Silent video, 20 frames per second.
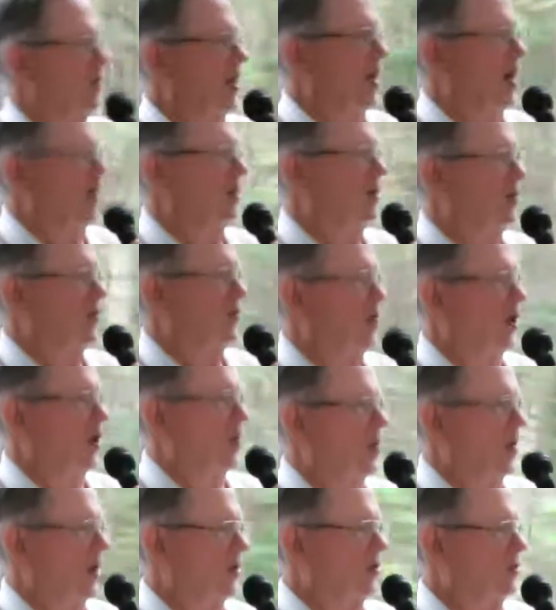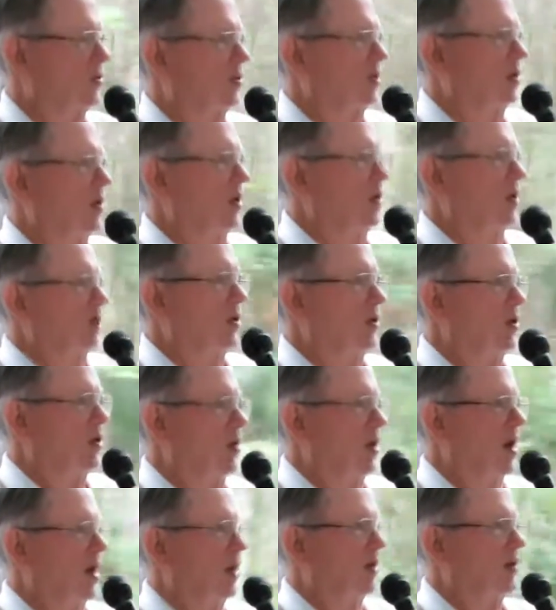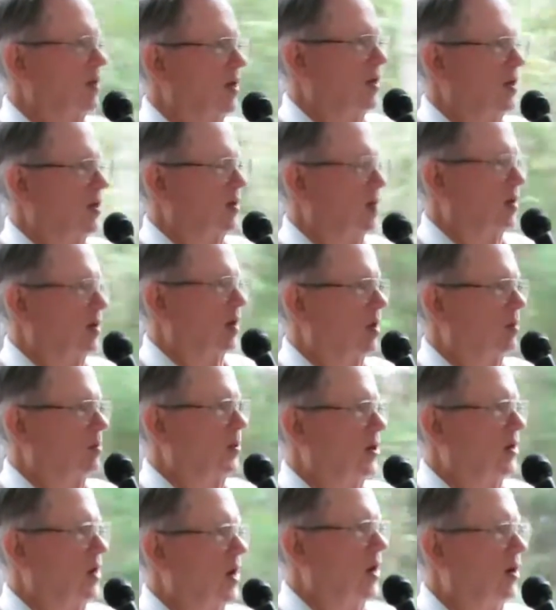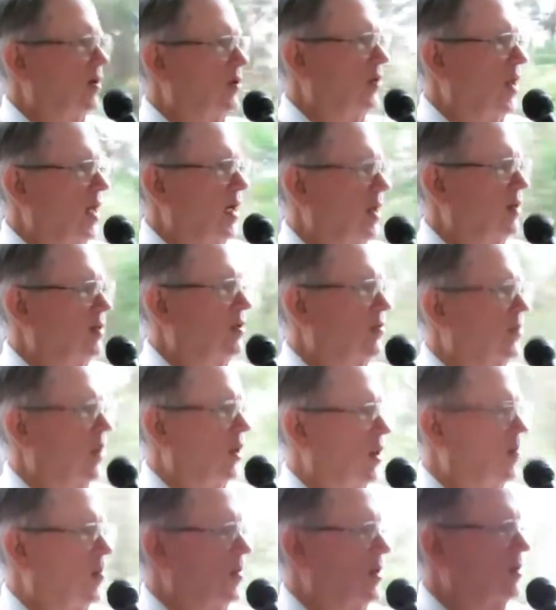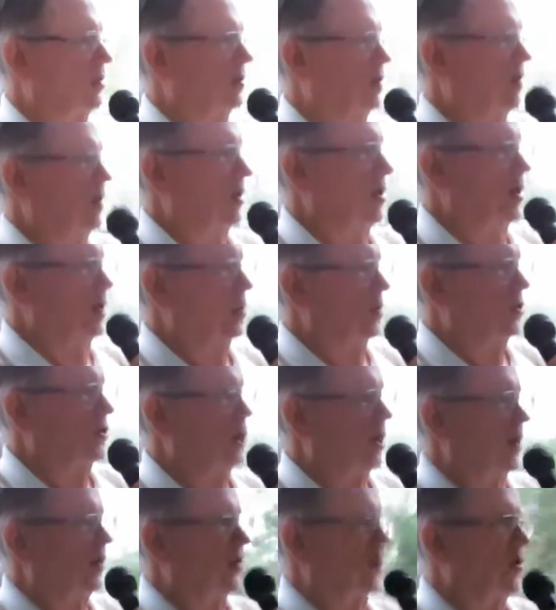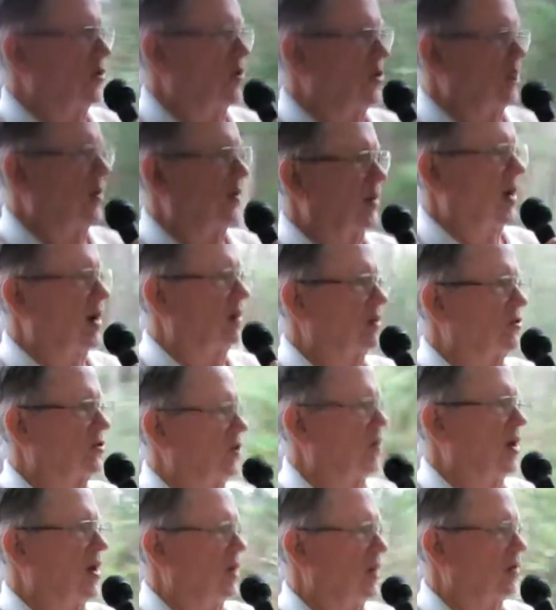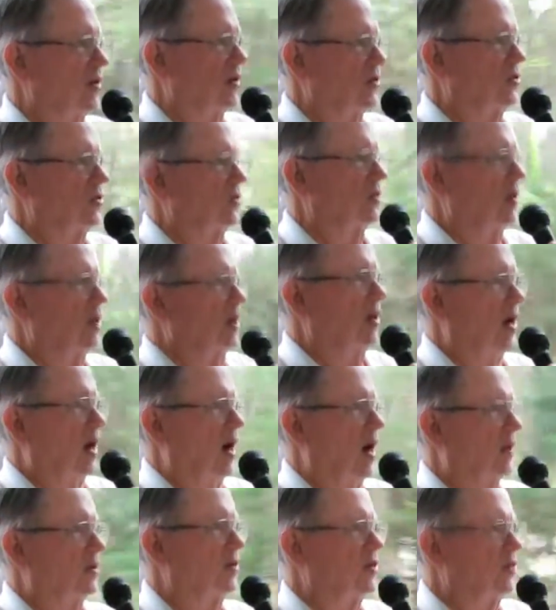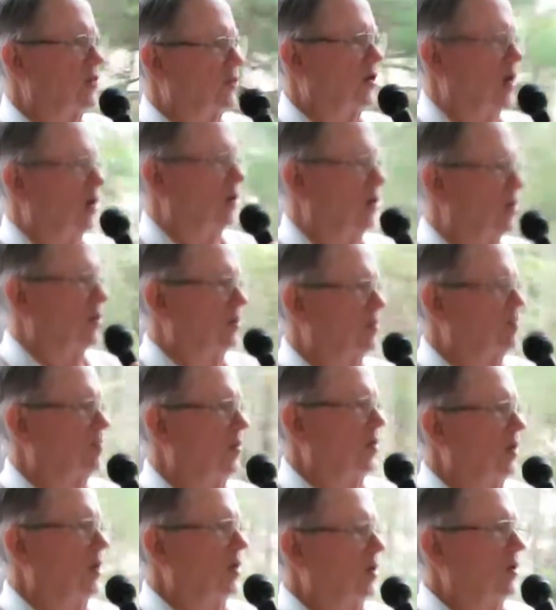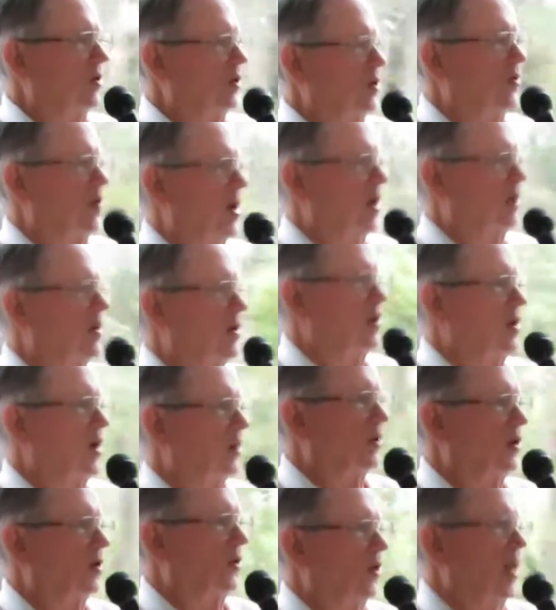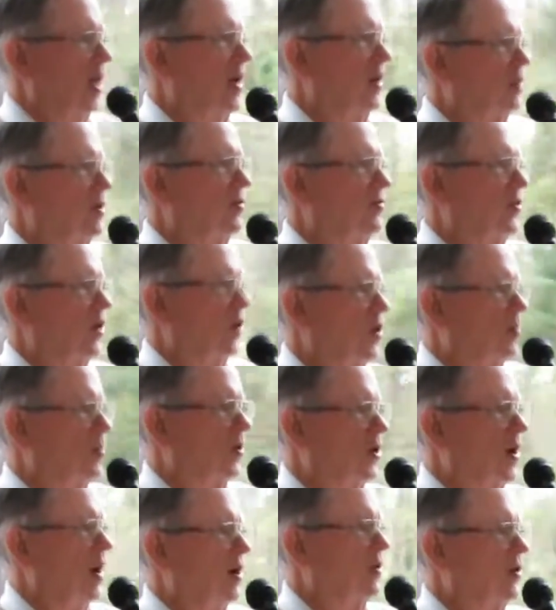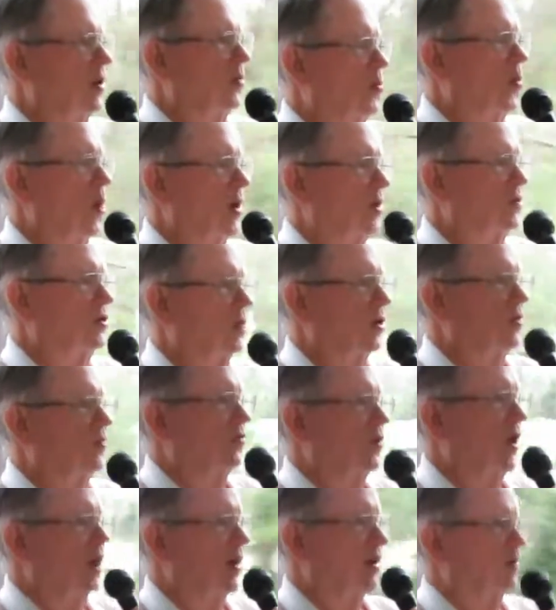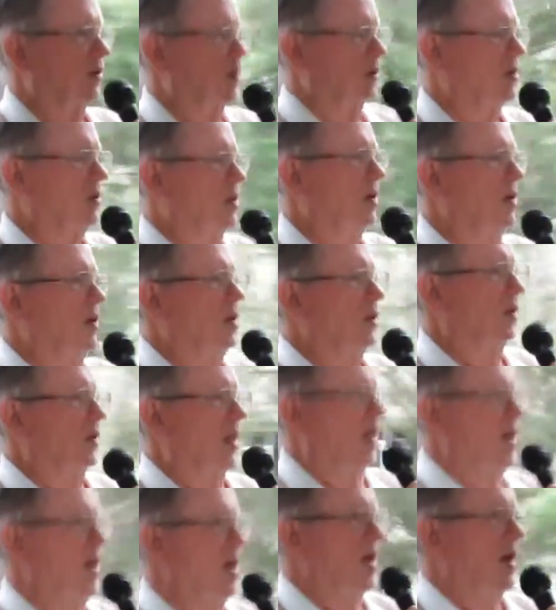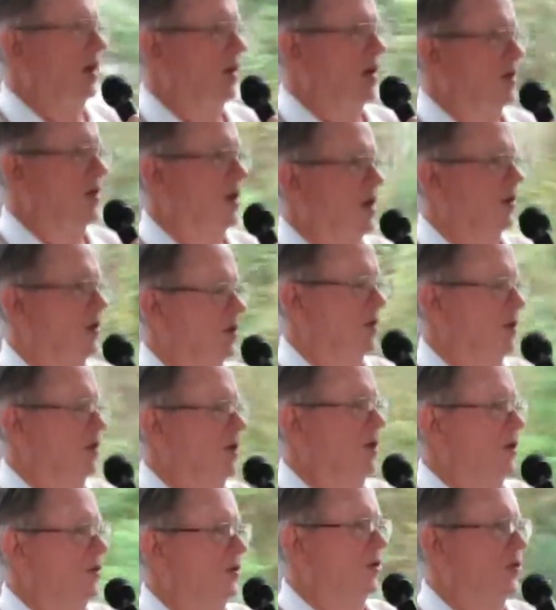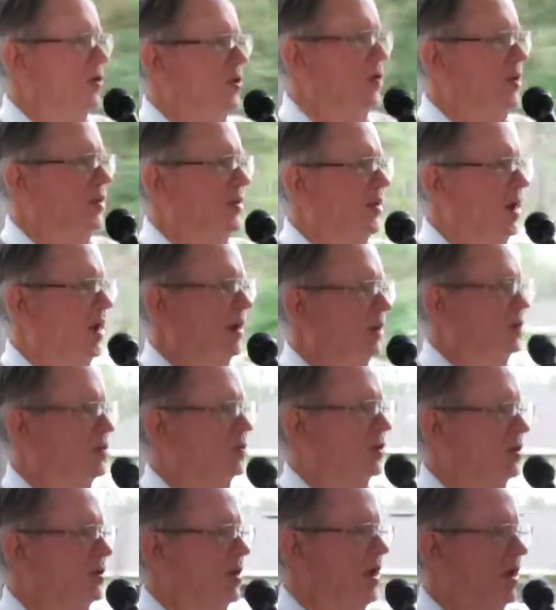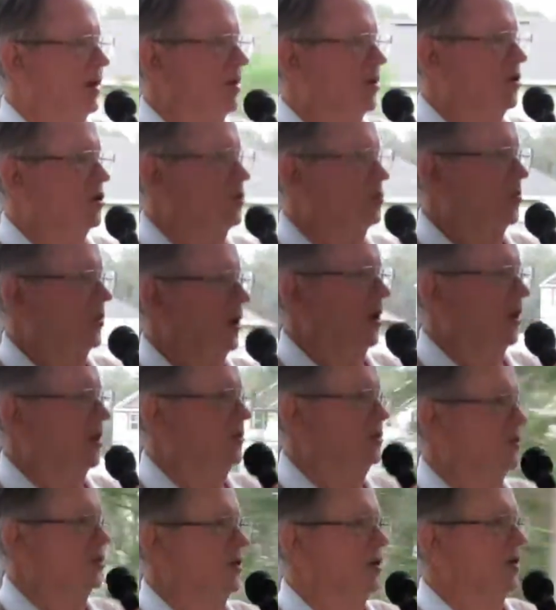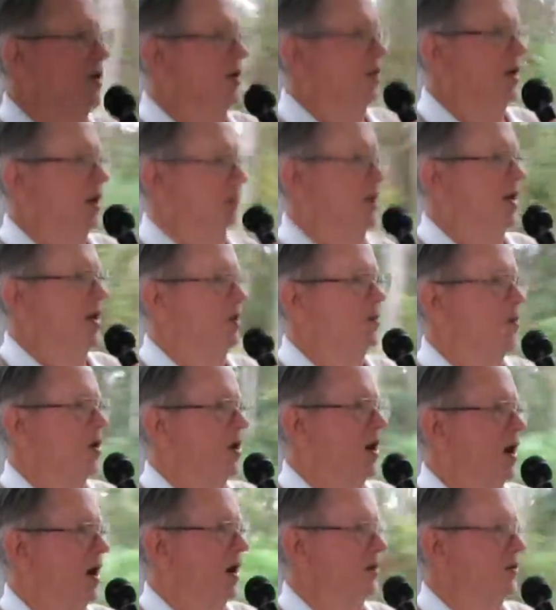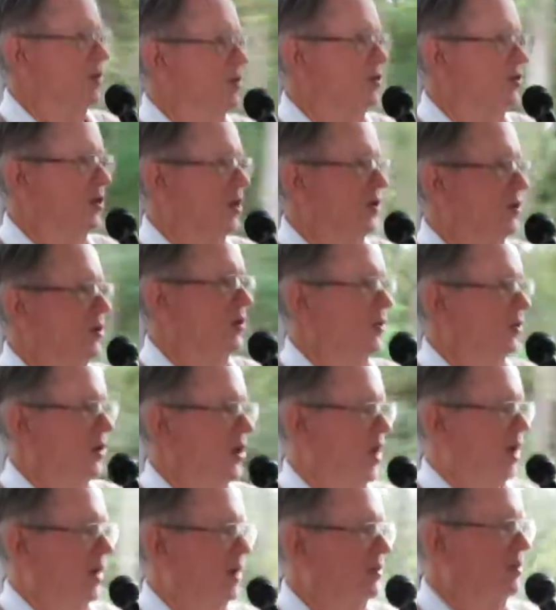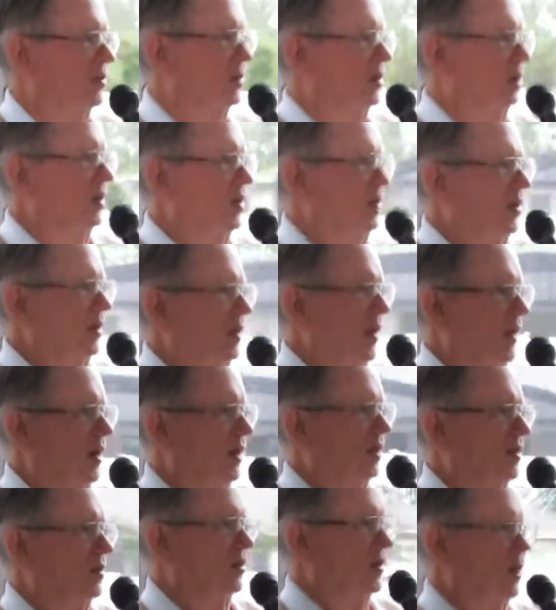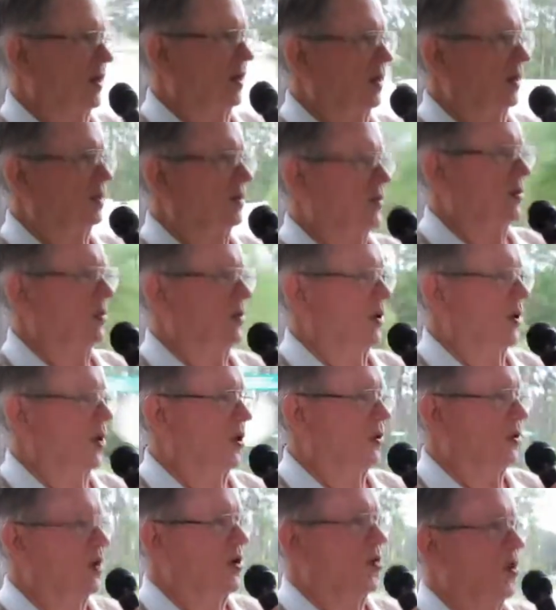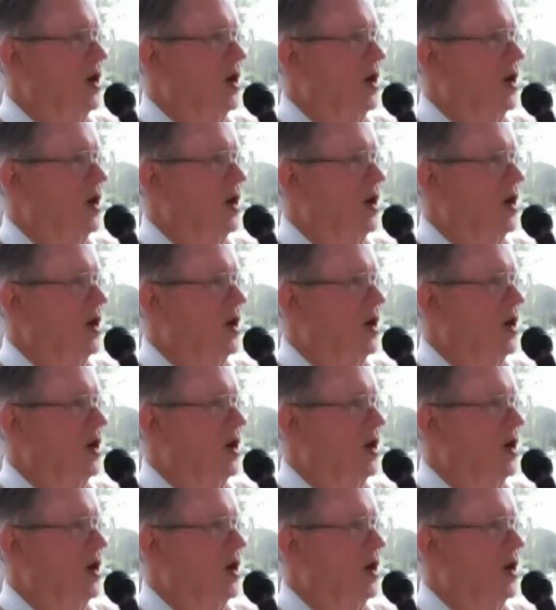land developments. You had the Bunnell land development, which had 30,000 acres, hot to sell you. You had another land developer out in western Flagler. They had another 30,000 acres plus, and they were hot to sell you land. And the only